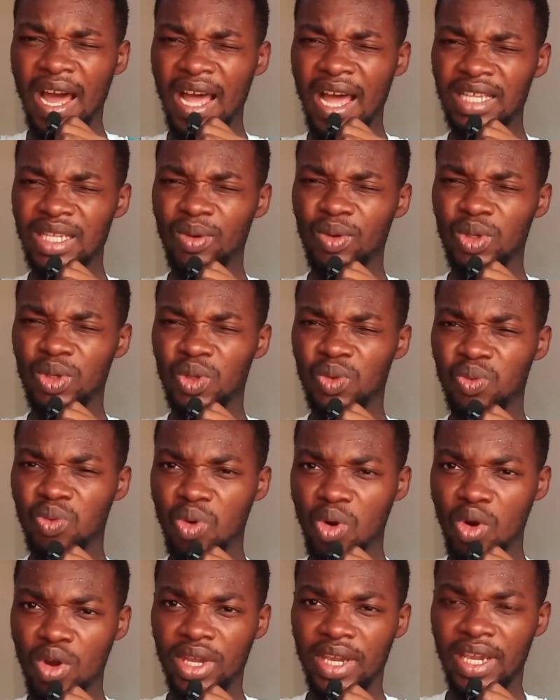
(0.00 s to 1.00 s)
as i was
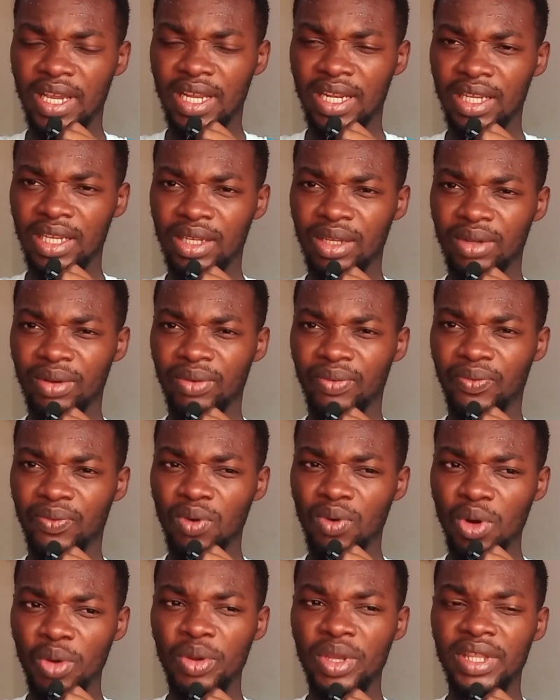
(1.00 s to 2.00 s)
walking
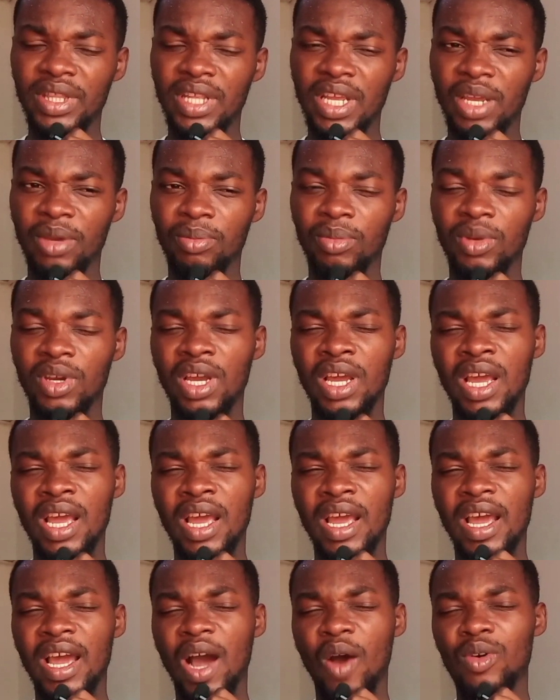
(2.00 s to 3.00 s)
following them
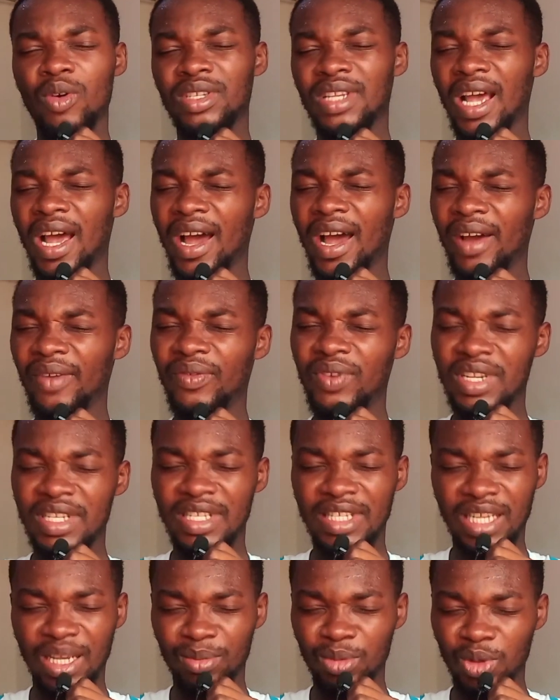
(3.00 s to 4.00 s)
i was having
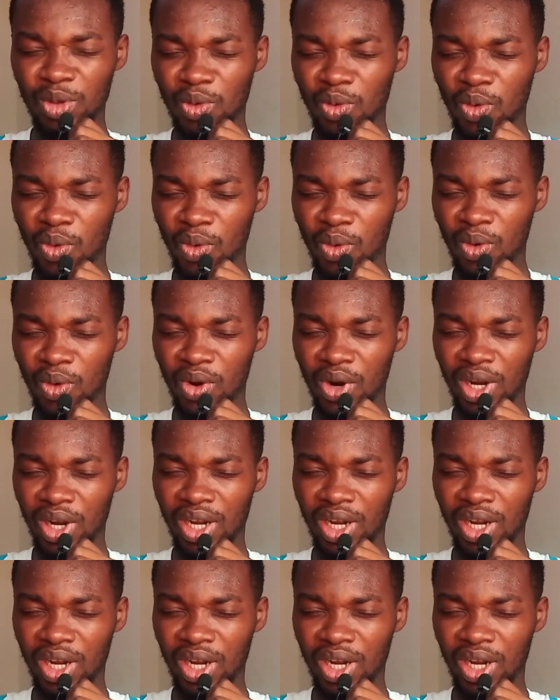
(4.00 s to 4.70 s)
some you know